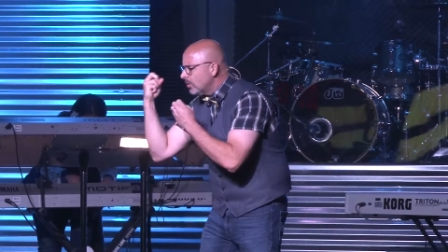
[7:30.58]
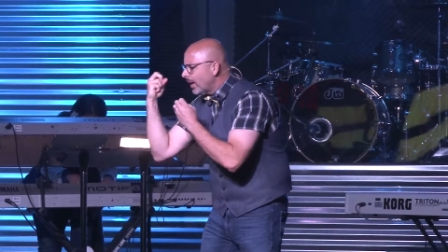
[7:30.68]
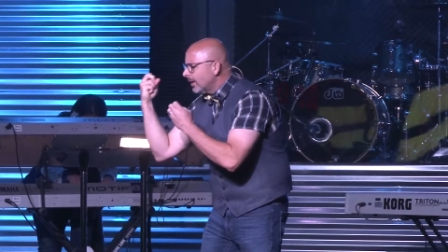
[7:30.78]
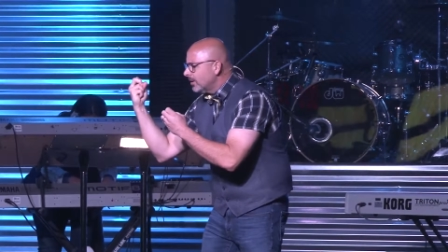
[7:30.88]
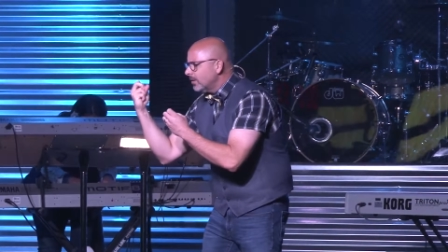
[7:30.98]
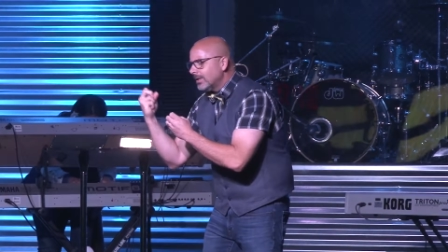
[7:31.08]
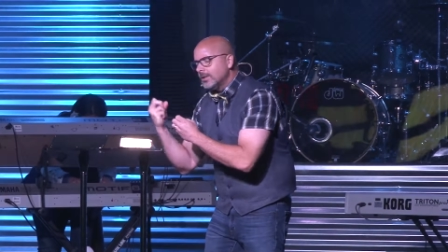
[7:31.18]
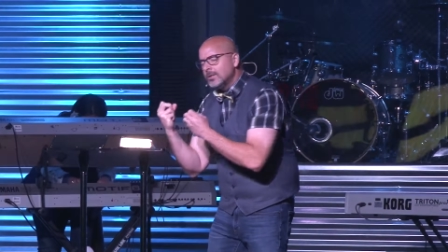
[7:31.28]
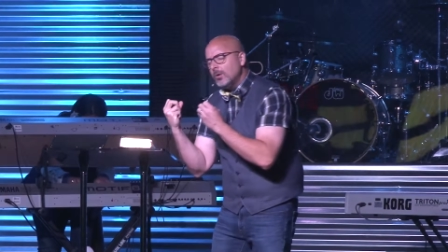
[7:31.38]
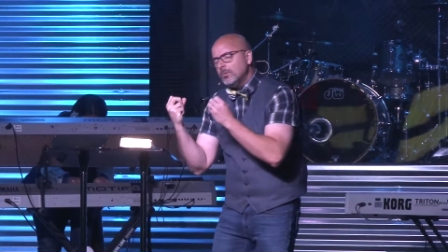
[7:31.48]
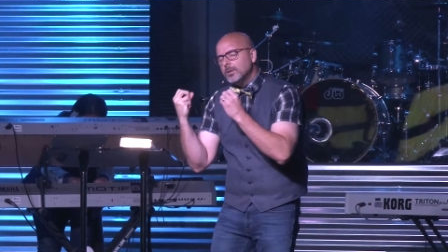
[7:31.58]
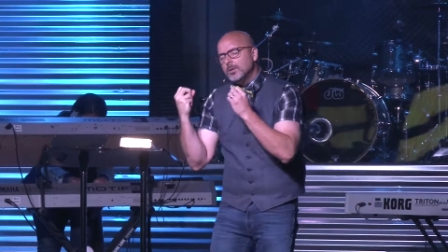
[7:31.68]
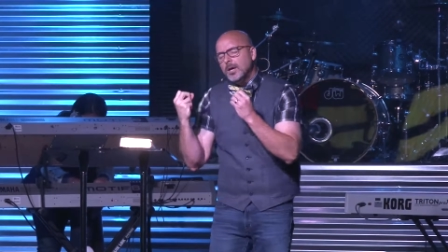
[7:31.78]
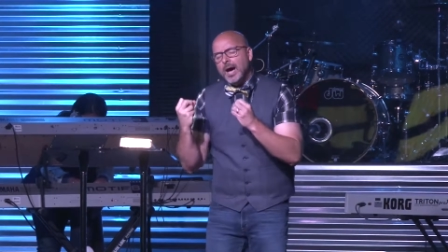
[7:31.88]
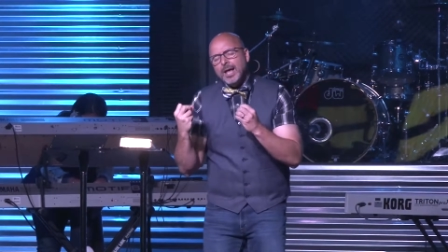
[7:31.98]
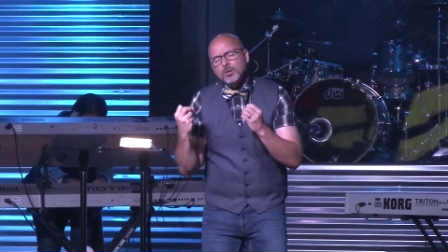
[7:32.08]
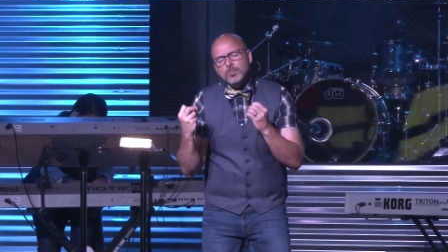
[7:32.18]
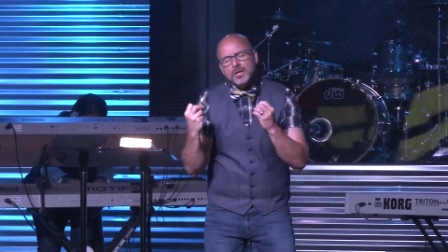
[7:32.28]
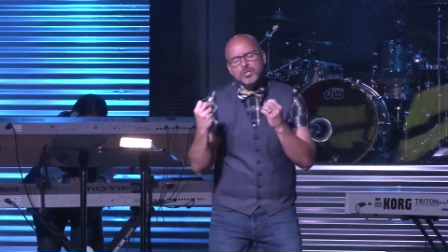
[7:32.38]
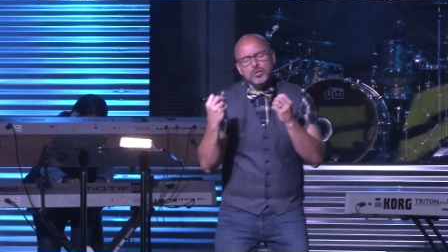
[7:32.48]
do I, you know, don't, I don't
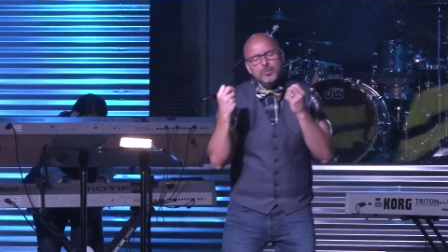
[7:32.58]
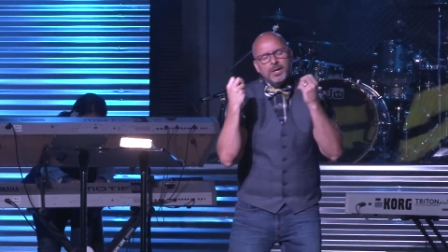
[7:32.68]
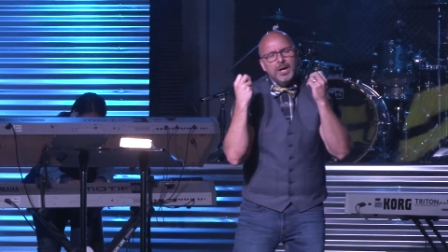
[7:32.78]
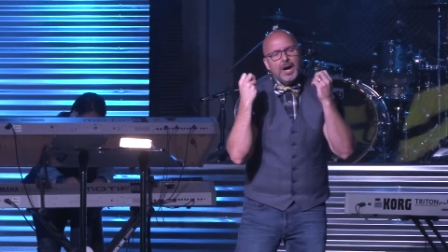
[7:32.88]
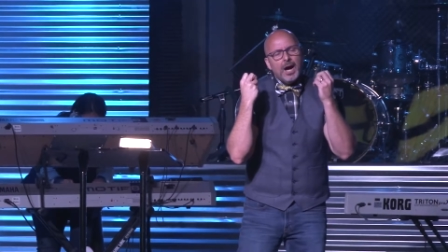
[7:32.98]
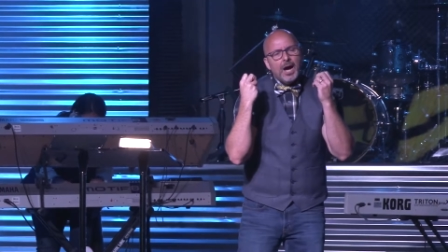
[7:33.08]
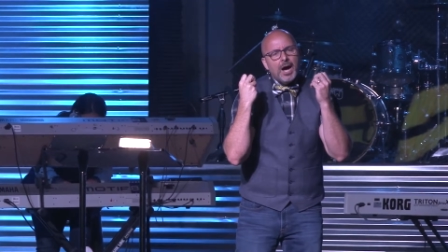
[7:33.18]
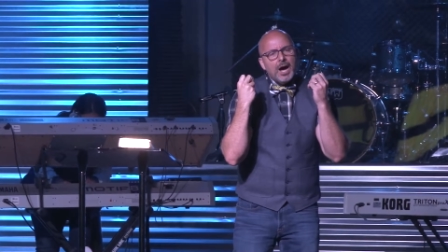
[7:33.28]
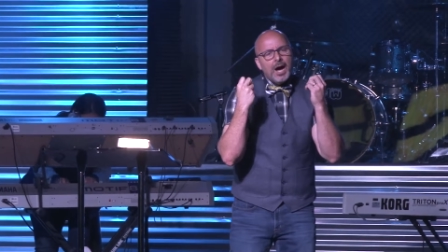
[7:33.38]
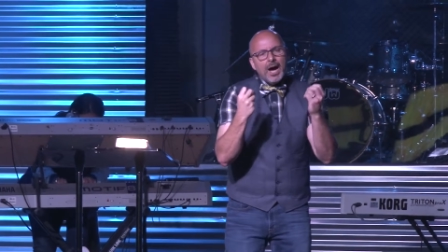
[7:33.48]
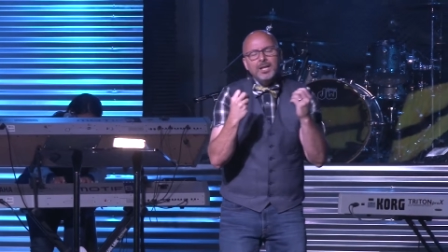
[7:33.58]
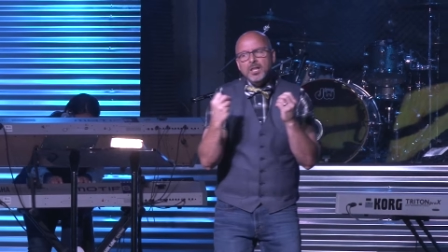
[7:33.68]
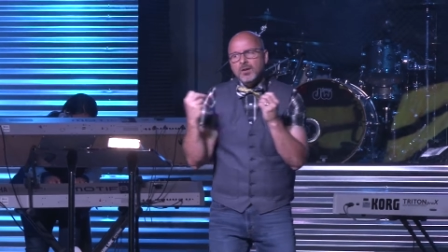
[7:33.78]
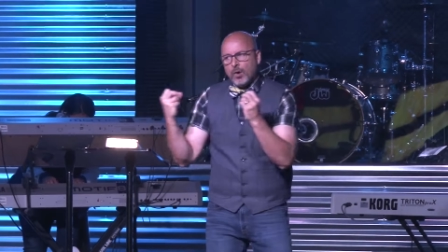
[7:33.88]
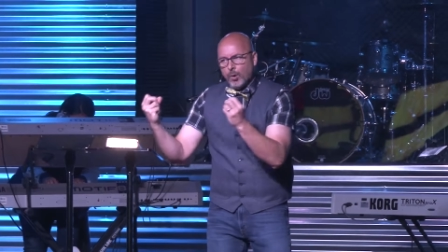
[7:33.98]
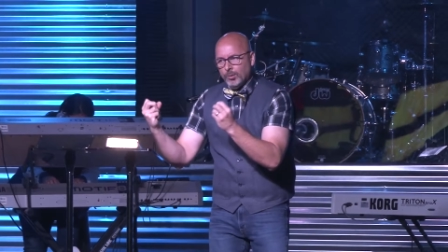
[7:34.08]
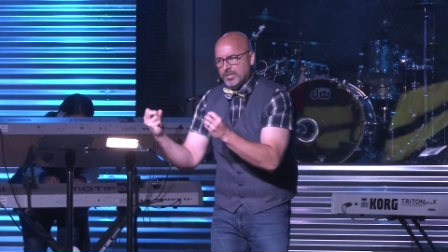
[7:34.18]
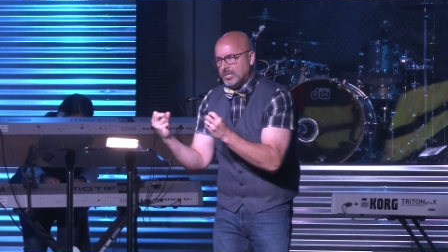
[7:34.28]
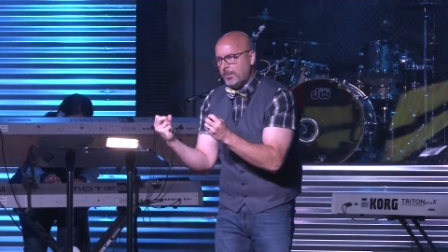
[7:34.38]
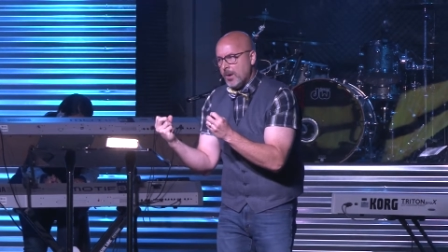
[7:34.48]
know about you, but I love Holy
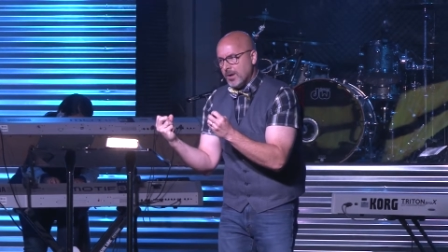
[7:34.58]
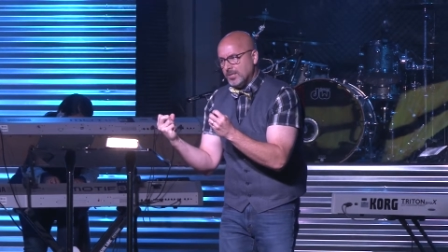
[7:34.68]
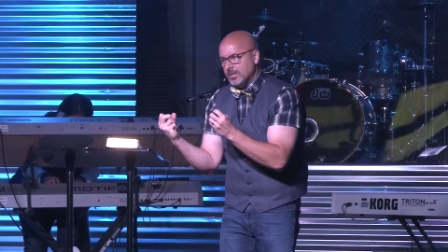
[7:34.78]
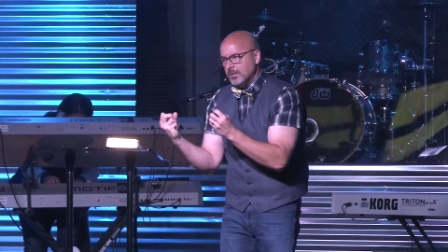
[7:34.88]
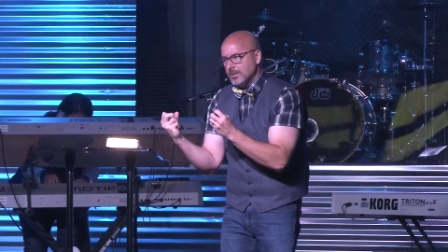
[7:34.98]
Spirit.